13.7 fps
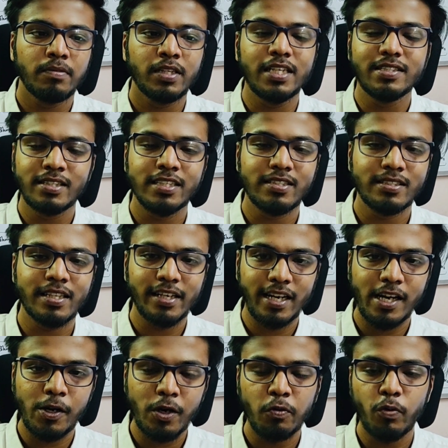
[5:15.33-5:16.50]
This is a
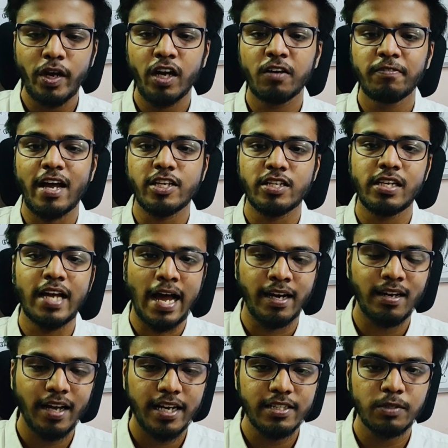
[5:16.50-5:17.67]
really good way of actually
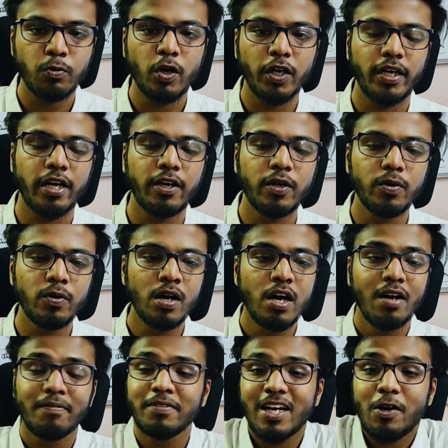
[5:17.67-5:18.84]
analyzing what you can do
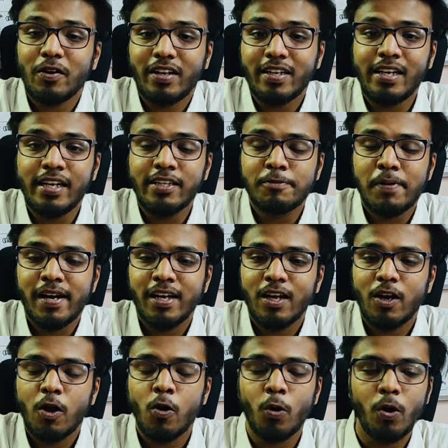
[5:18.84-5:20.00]
without really spending
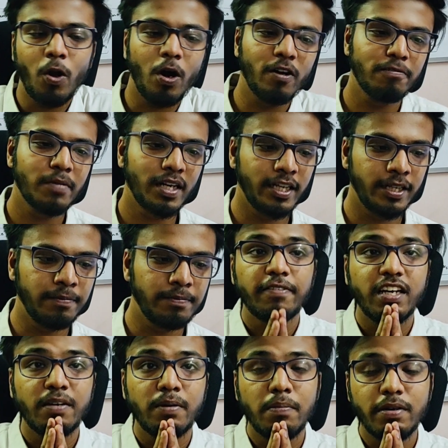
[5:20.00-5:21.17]
a whole lot of money. If
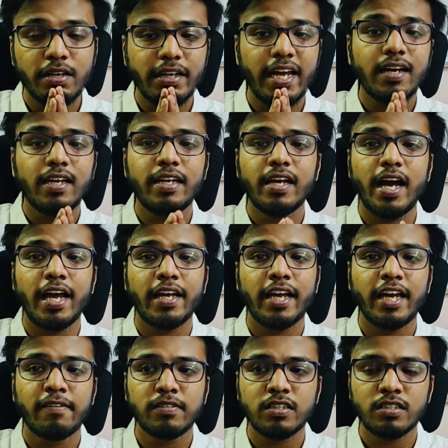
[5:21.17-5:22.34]
I remember correctly, I
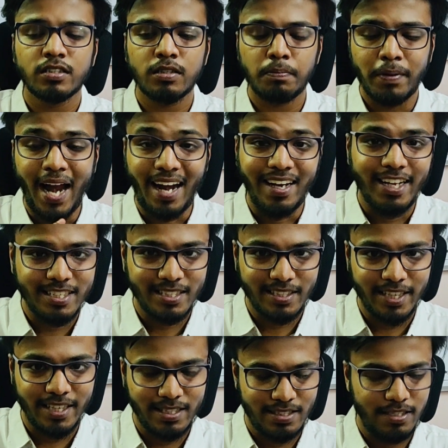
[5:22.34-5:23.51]
gave the practice
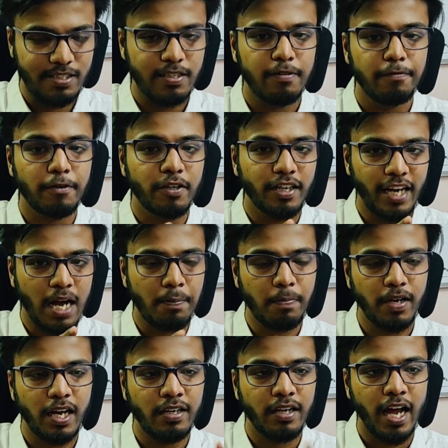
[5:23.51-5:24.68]
tests for
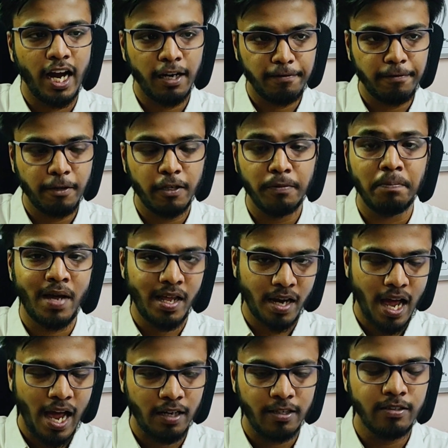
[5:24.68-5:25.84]
Kaplan and for
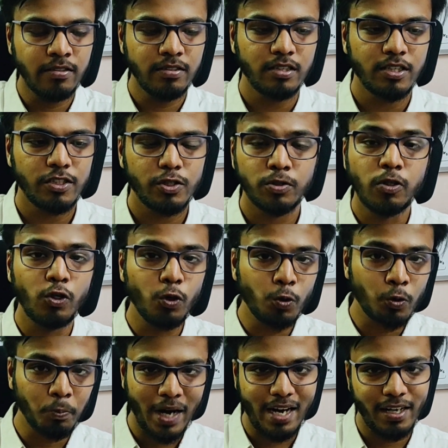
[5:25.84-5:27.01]
Manhattan. So
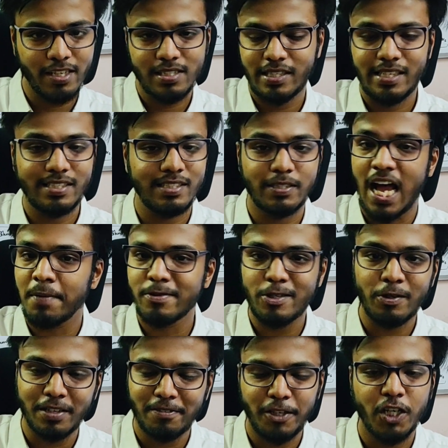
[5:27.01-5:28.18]
2 practice tests
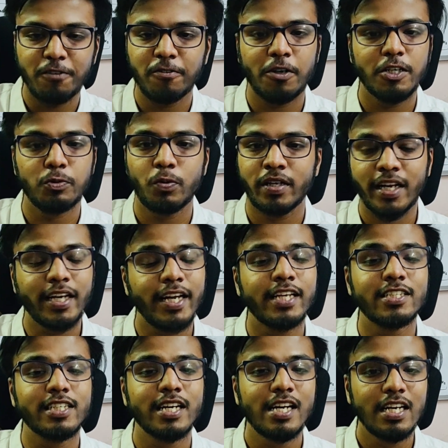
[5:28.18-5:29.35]
absolutely free of cost were
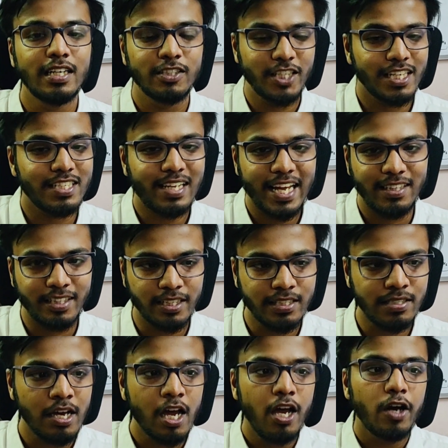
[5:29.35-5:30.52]
arranged just like
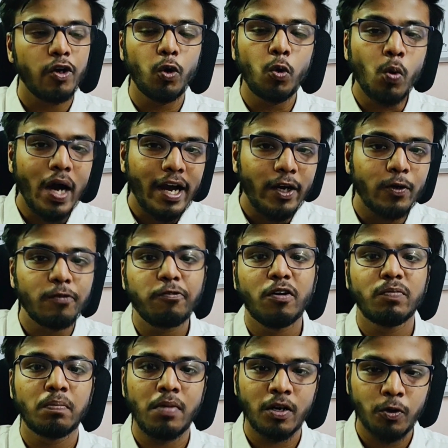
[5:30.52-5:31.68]
this. 2 I took
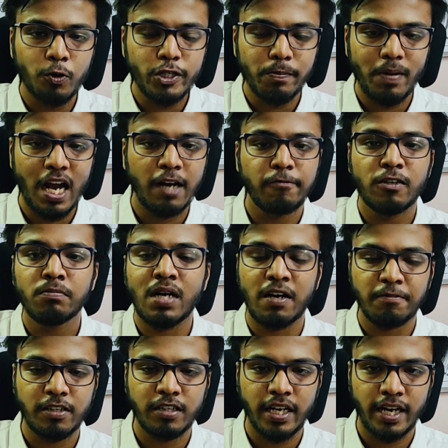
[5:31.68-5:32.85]
from the Magoosh platform
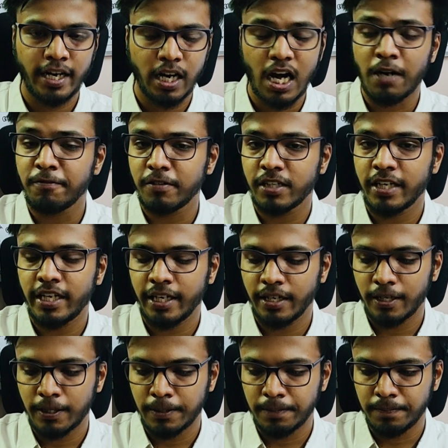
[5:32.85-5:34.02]
after I
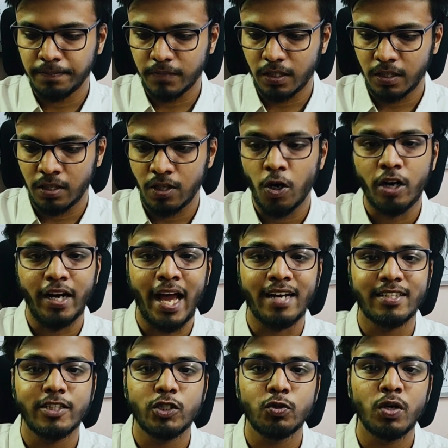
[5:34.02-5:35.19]
got
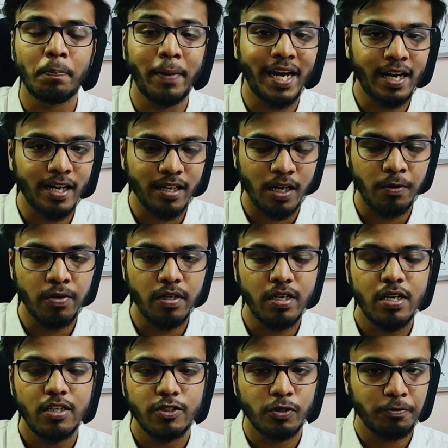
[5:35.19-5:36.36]
access to a paid account.
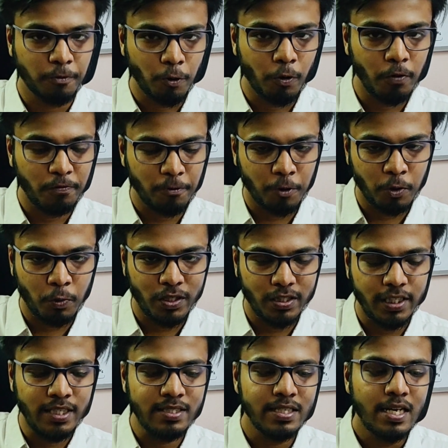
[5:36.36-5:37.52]
So four were
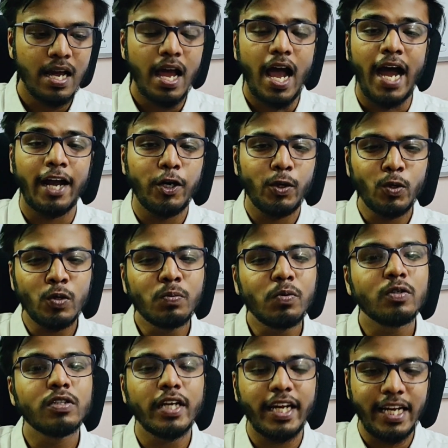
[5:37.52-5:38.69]
these, and 2
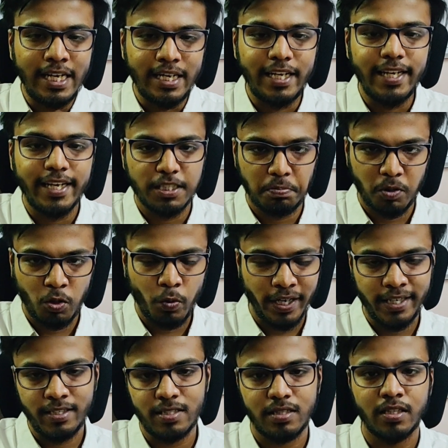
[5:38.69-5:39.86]
more ETS
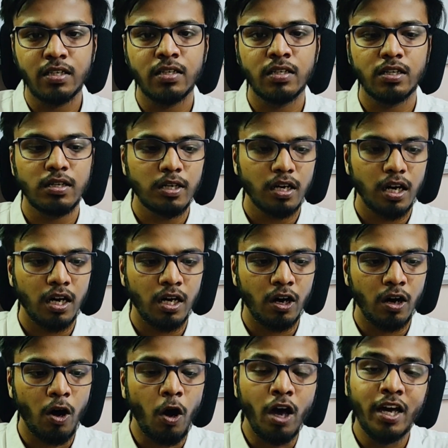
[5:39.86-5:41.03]
provides, the
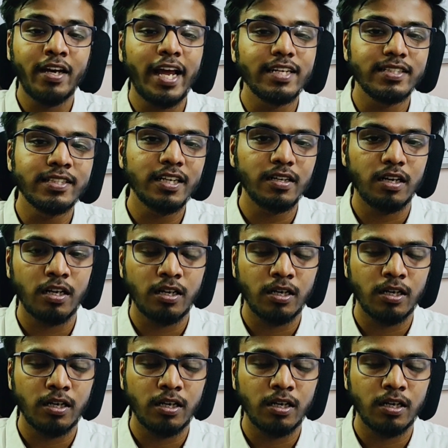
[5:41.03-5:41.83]
organization